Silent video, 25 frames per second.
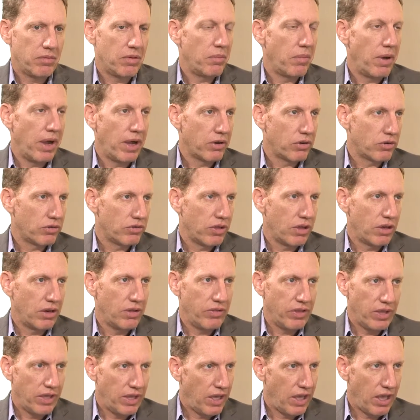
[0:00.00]
to my
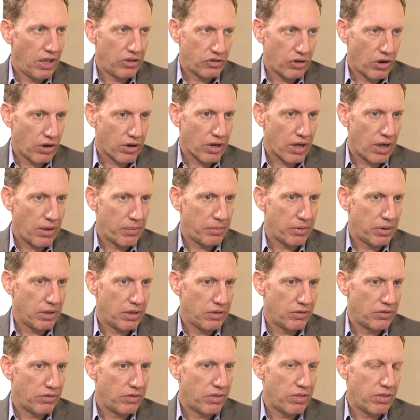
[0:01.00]
understanding, the EHR
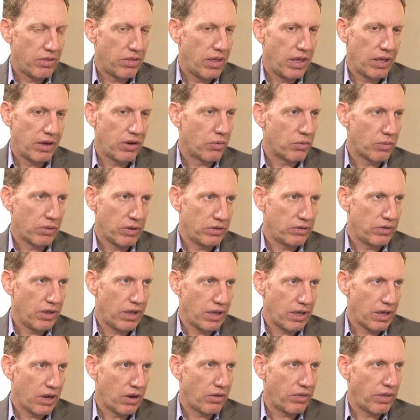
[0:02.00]
companies, they don't really
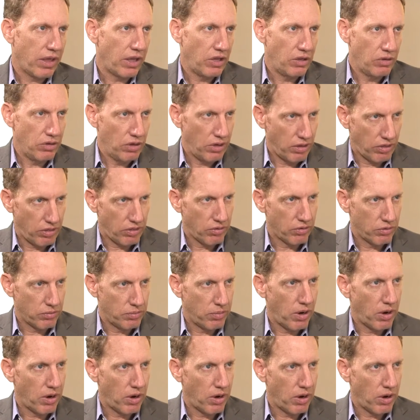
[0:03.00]
take care of that. You need a third